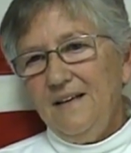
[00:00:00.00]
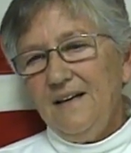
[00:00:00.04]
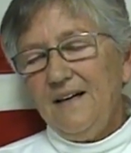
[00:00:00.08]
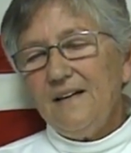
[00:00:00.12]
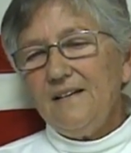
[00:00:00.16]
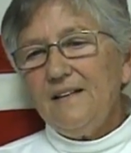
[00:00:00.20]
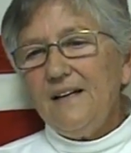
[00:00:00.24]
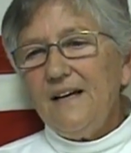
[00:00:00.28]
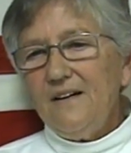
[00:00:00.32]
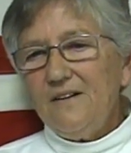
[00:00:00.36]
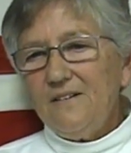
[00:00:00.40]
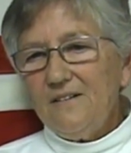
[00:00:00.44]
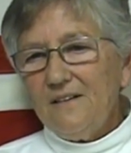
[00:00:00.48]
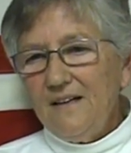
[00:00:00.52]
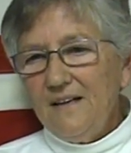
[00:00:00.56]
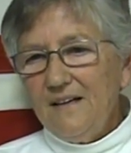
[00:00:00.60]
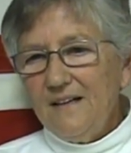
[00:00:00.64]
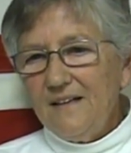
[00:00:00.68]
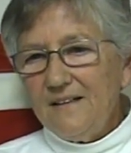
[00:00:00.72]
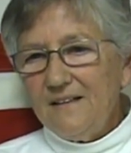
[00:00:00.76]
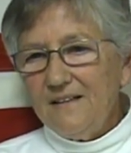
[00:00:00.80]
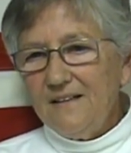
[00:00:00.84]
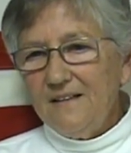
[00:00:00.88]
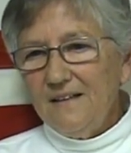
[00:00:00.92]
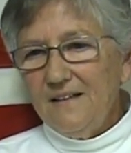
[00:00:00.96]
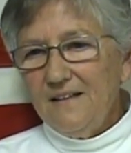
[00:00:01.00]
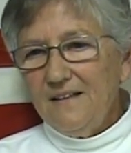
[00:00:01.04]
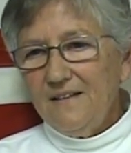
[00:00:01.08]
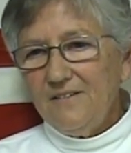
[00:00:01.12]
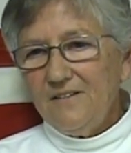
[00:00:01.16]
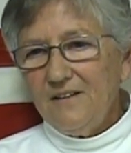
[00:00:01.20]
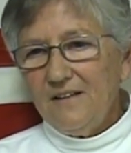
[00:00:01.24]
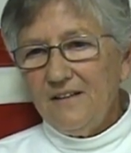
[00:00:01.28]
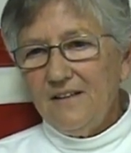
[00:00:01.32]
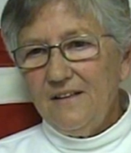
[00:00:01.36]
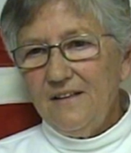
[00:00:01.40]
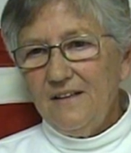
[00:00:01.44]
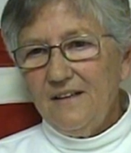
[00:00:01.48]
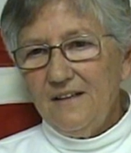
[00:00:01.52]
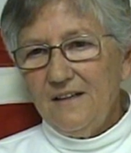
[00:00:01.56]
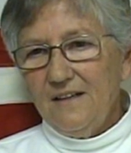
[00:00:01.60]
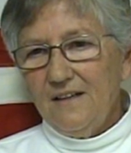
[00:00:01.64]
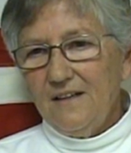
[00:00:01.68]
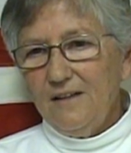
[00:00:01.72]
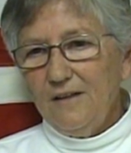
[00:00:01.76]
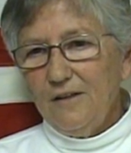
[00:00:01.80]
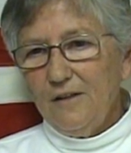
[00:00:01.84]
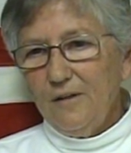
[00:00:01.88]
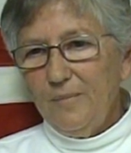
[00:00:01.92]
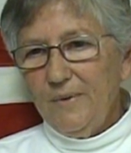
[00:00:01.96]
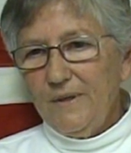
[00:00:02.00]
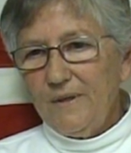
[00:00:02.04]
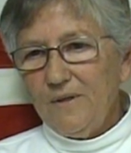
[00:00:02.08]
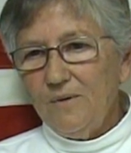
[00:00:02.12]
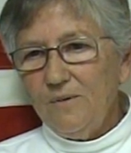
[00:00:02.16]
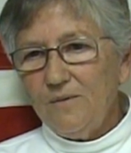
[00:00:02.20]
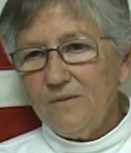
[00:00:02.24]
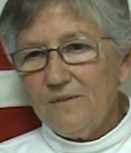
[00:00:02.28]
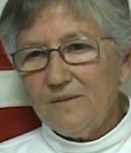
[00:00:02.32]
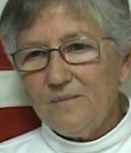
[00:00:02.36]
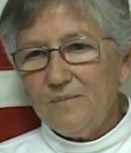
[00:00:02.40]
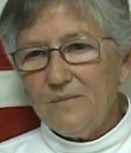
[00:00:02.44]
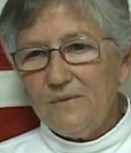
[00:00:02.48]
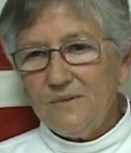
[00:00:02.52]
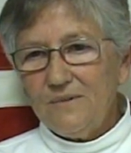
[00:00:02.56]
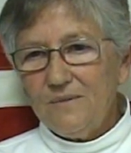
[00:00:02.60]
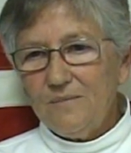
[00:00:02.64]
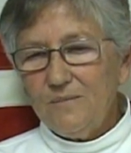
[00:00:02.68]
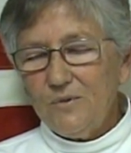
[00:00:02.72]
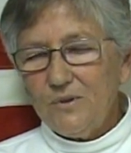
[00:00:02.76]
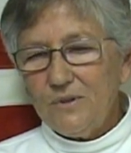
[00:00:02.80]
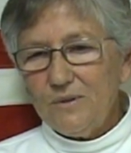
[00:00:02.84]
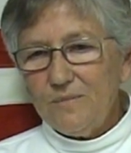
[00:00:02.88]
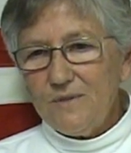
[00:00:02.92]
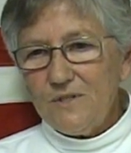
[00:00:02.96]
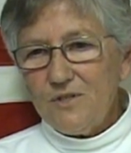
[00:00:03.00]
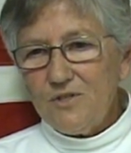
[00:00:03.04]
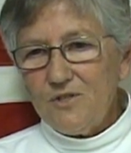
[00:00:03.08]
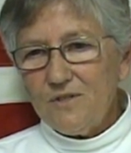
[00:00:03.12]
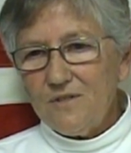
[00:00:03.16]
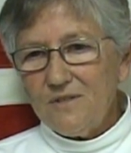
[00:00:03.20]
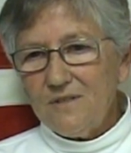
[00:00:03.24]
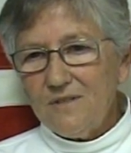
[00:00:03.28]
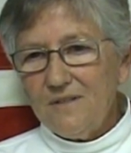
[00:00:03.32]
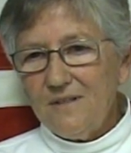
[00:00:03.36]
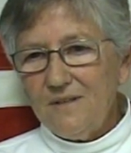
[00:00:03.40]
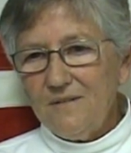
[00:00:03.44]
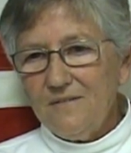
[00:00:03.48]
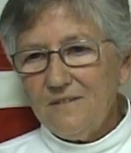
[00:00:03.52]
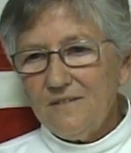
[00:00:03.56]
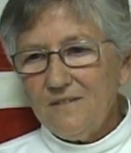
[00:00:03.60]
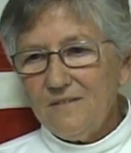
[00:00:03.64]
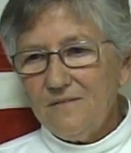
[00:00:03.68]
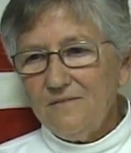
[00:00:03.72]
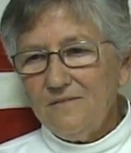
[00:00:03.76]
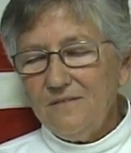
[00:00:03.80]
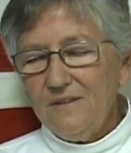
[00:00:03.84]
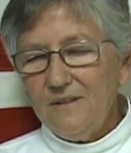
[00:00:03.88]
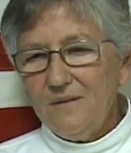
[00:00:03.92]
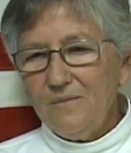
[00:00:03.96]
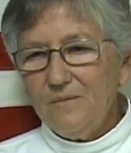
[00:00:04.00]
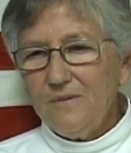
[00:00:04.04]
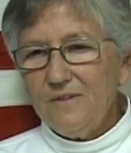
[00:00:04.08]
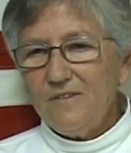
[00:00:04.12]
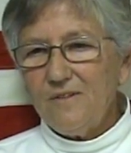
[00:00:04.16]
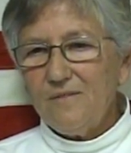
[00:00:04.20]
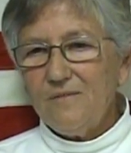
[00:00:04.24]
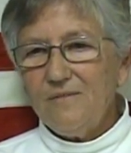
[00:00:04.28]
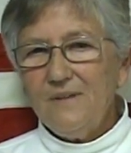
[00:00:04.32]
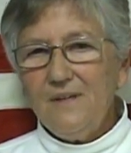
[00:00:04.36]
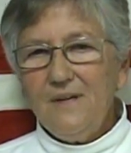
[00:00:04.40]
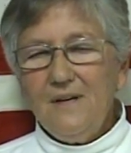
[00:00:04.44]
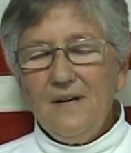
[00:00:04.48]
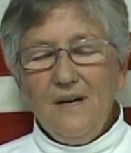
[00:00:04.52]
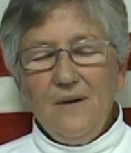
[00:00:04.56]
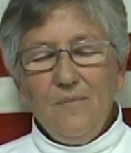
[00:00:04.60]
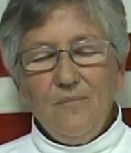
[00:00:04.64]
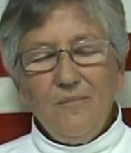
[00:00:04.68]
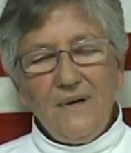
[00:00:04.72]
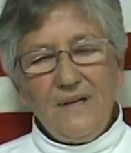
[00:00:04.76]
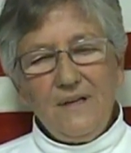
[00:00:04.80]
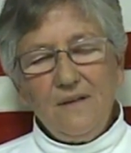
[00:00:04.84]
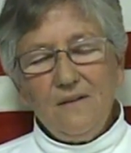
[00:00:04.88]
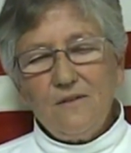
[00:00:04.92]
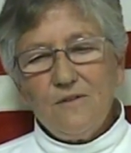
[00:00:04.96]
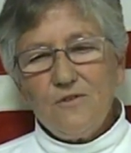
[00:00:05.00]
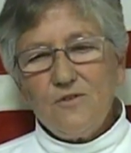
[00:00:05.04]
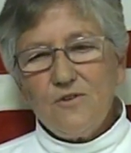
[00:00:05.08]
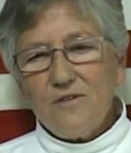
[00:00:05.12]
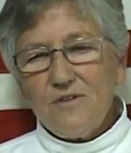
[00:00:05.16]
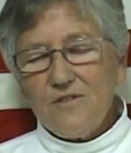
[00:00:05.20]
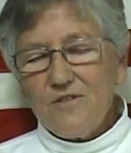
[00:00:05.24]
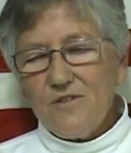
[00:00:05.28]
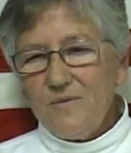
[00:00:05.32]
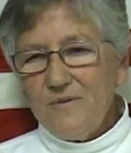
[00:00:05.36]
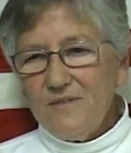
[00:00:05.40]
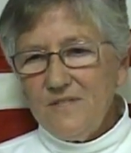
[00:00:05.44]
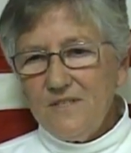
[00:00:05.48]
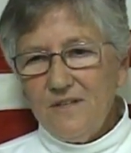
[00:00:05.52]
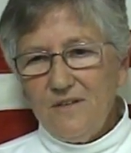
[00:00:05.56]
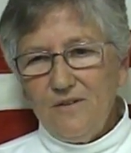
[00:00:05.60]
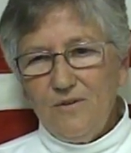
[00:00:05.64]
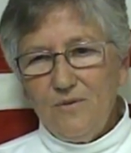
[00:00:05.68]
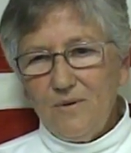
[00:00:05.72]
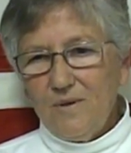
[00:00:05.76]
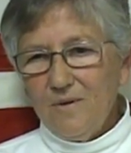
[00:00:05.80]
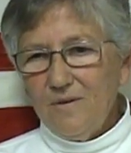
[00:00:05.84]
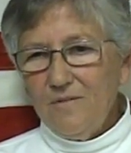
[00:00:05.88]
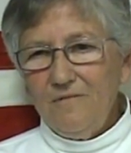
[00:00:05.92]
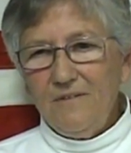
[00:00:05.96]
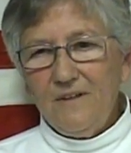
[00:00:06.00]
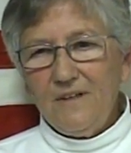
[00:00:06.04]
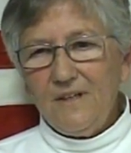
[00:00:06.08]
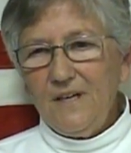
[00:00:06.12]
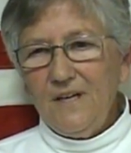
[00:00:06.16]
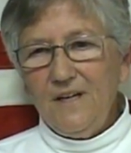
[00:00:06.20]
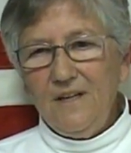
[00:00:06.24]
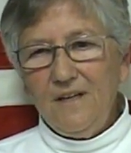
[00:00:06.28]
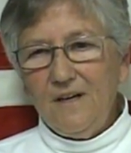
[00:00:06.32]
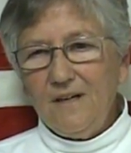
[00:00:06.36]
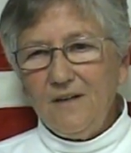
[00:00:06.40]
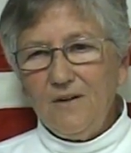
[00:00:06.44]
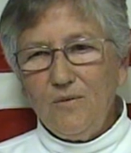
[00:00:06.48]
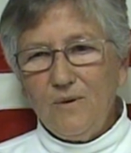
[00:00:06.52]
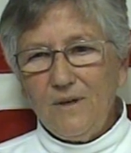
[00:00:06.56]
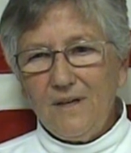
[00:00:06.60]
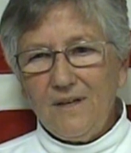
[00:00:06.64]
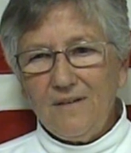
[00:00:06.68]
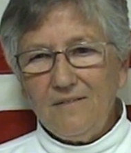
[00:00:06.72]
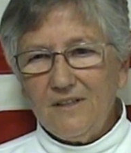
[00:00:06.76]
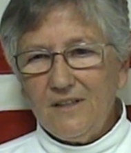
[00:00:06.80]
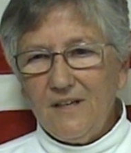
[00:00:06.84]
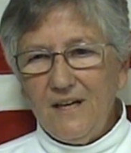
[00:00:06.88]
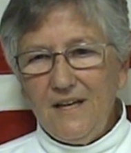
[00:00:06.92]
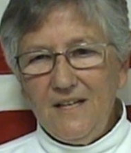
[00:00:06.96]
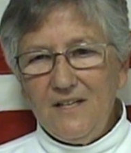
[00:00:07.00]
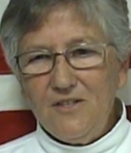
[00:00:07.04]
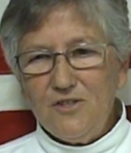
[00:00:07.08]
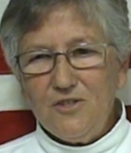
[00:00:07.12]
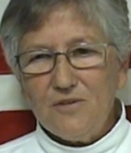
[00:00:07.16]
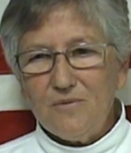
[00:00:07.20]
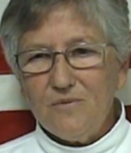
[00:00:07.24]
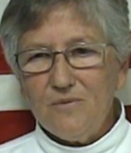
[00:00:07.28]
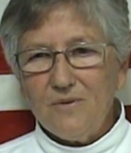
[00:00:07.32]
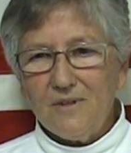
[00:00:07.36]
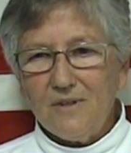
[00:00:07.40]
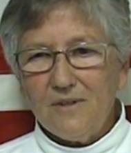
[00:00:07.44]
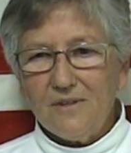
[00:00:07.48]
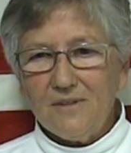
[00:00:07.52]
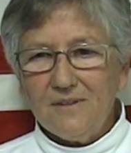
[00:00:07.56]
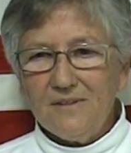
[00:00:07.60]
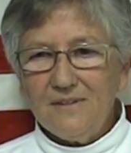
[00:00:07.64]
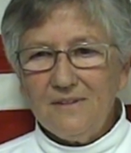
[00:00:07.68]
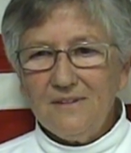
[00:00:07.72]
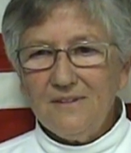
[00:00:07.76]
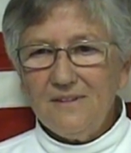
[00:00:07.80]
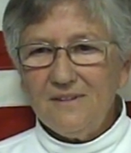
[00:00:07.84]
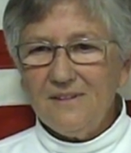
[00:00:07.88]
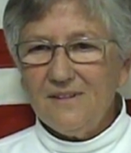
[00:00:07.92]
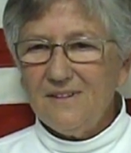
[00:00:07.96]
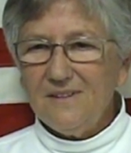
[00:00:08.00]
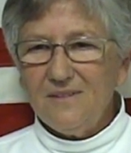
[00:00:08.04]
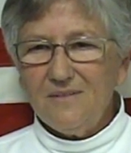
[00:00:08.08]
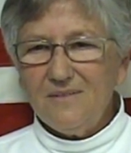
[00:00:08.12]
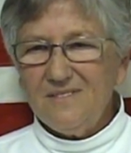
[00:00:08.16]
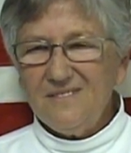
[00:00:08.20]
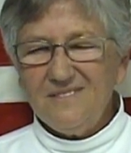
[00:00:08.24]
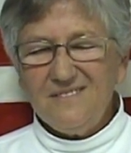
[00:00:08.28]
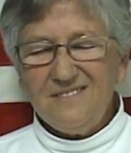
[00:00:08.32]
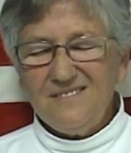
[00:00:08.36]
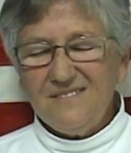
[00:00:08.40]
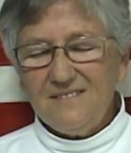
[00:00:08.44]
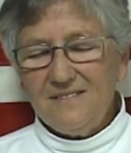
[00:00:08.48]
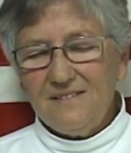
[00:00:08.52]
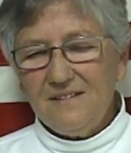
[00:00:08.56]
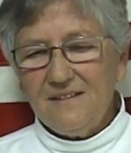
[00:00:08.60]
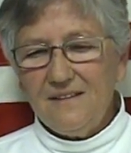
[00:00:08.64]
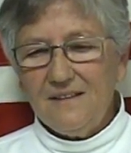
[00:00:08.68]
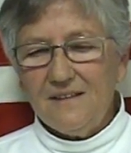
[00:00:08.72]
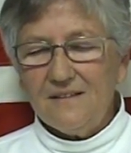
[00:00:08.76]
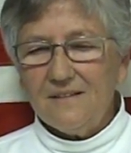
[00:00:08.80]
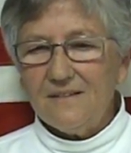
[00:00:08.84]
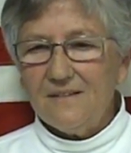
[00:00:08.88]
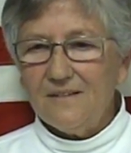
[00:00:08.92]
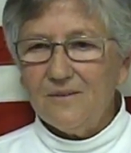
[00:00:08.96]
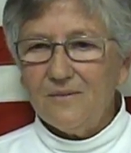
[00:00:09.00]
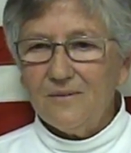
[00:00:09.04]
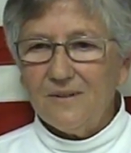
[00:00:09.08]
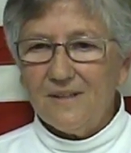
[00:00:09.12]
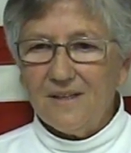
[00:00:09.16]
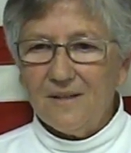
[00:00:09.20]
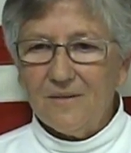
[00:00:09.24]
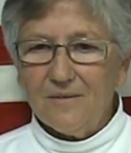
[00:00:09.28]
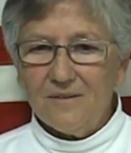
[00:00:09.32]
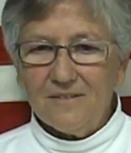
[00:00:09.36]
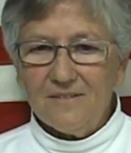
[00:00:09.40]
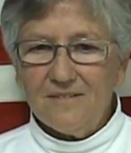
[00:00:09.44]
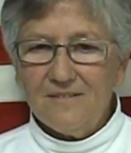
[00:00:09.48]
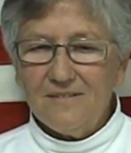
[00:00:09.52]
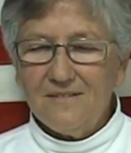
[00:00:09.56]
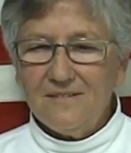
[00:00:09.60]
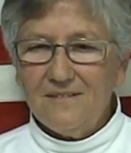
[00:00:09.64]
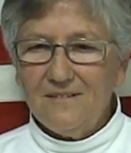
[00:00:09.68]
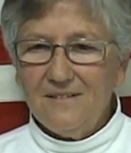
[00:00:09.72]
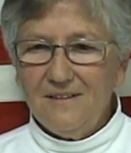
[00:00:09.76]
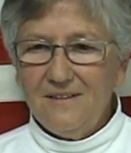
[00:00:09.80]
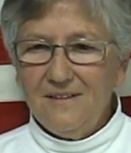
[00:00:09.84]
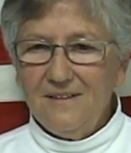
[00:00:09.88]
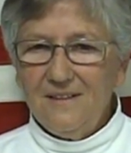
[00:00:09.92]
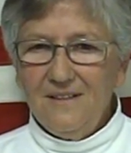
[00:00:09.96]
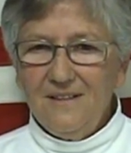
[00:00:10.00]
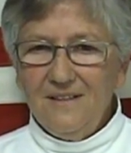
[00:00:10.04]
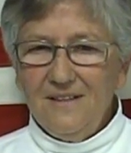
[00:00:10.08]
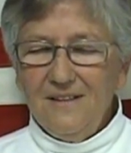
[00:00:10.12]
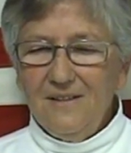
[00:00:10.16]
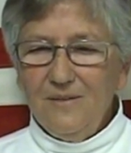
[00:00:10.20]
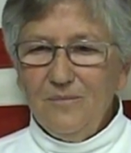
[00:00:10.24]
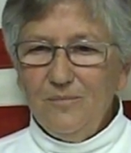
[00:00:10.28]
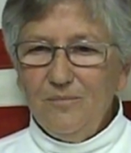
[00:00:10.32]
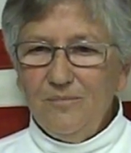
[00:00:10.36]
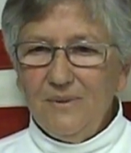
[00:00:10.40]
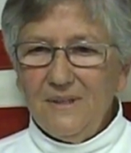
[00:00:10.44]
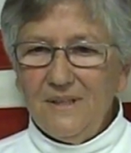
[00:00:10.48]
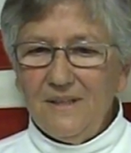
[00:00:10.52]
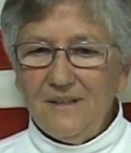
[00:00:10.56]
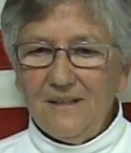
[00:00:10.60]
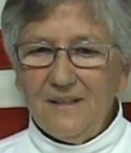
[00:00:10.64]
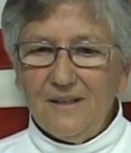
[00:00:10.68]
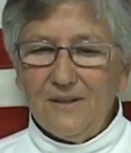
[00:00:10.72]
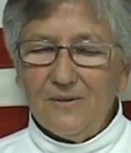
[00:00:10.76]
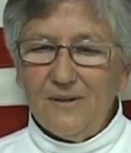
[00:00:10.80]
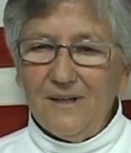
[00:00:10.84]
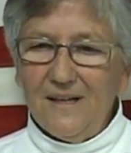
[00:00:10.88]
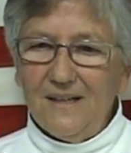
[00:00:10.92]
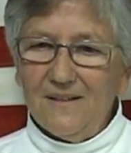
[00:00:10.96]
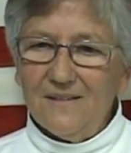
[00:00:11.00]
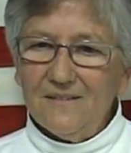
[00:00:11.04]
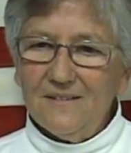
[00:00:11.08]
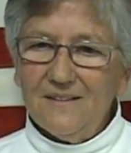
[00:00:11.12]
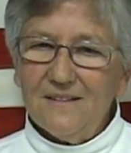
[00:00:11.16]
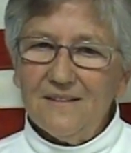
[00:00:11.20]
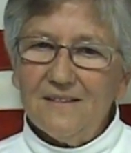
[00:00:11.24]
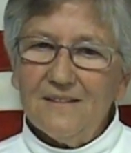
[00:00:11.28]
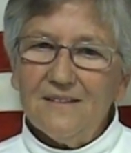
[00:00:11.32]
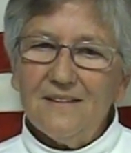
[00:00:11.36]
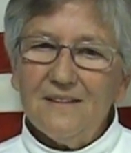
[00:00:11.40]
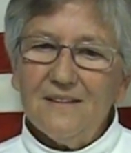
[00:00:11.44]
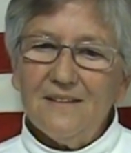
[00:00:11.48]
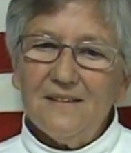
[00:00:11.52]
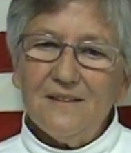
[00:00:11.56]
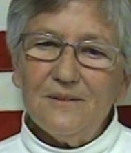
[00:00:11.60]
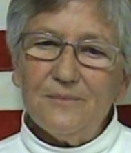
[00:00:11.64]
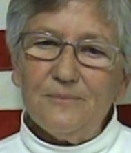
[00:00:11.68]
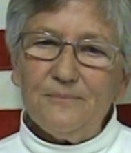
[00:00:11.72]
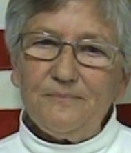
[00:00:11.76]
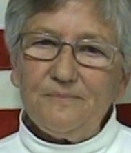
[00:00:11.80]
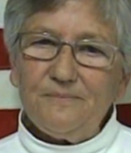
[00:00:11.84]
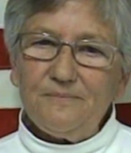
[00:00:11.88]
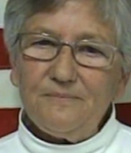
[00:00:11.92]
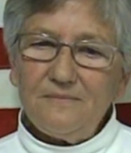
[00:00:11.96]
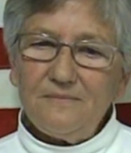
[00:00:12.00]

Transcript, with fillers: Yeah, later on, as I, I got a little bit older, more, more mature, I was, a, I was a. My uncle George always said you were a very young, whatever age you were. You know, I, eh, I don't know what I was piddling around, and uh,